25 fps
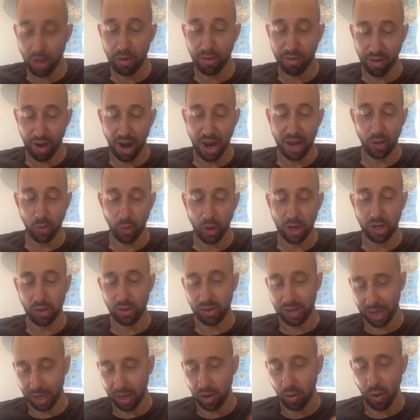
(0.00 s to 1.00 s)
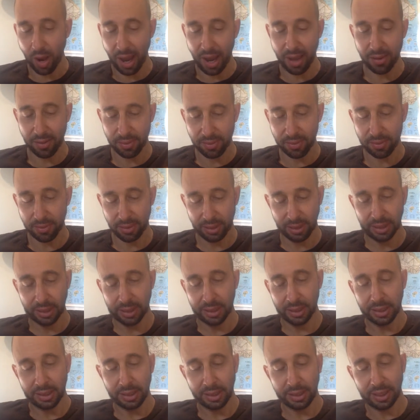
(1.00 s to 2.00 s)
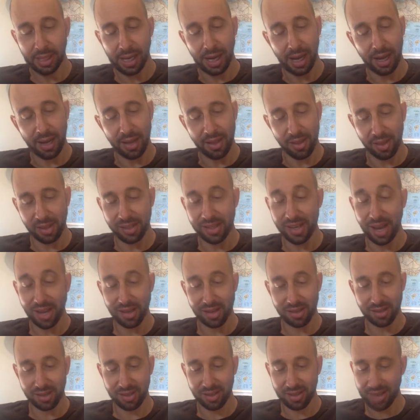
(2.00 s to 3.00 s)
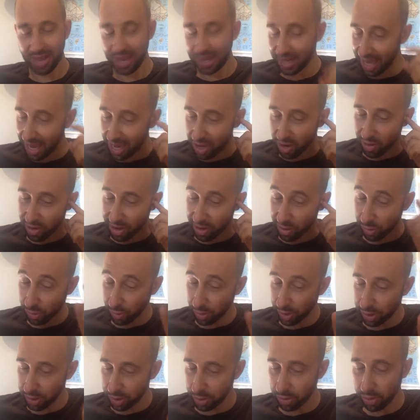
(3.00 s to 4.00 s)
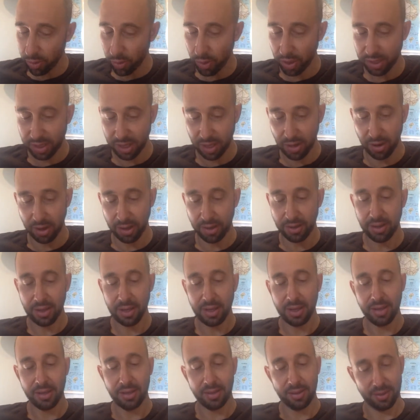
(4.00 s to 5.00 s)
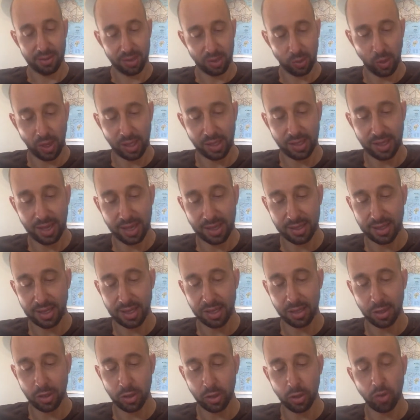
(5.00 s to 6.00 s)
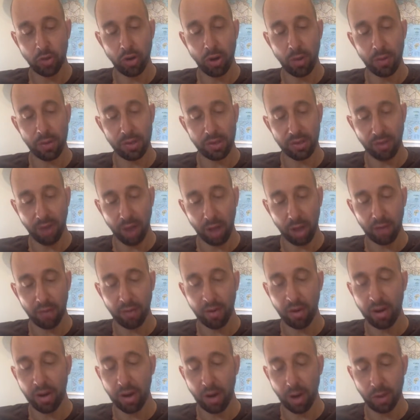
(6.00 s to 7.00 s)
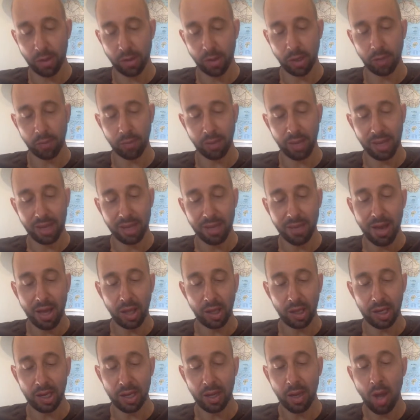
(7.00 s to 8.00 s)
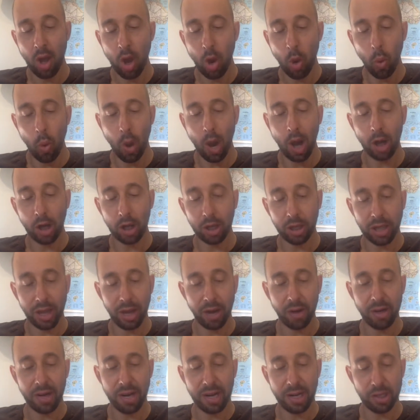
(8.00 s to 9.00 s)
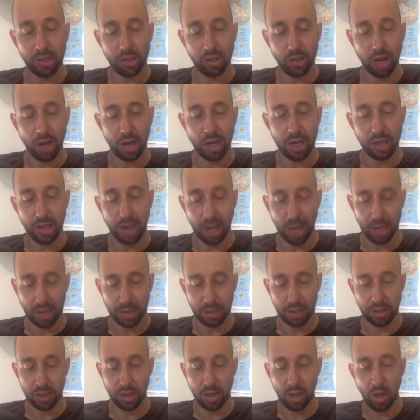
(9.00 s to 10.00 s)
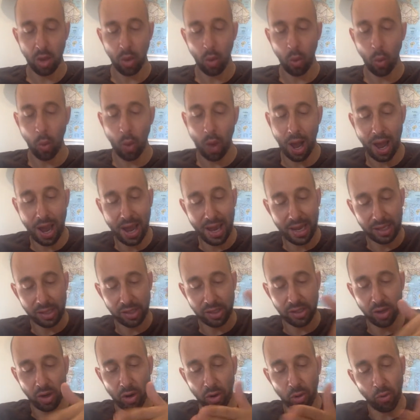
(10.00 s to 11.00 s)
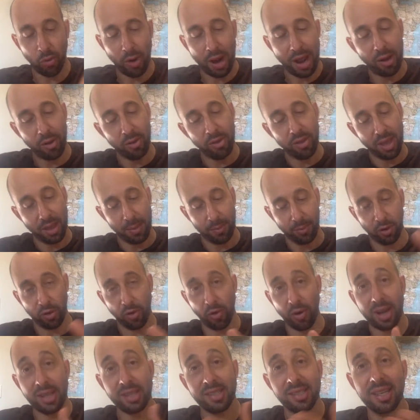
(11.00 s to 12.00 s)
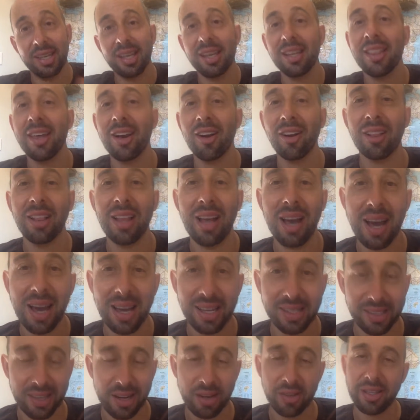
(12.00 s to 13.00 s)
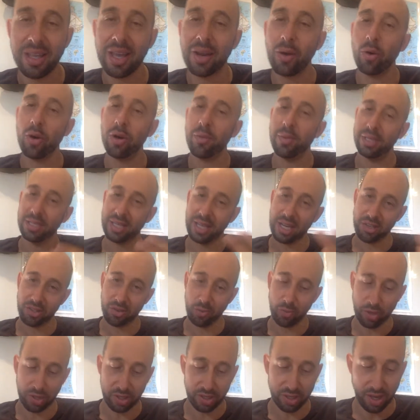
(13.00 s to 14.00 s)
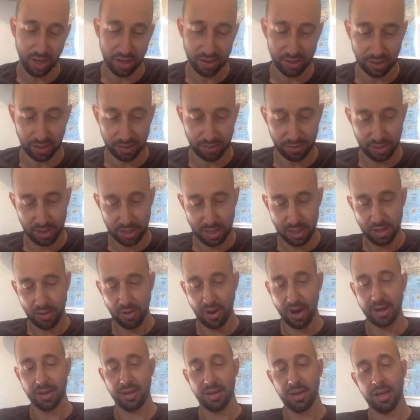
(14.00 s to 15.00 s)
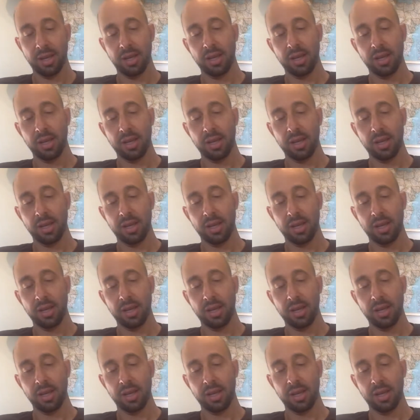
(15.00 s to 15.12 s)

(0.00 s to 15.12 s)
find when you dig away the dust and get your ears really tuned to what's hearing, Swed says, is the two trumpets of Oliver and Armstrong playing the melody while clarinetist Johnny Dodds winds around them, gracing their lines. There's that ornamentation we're discussing, right?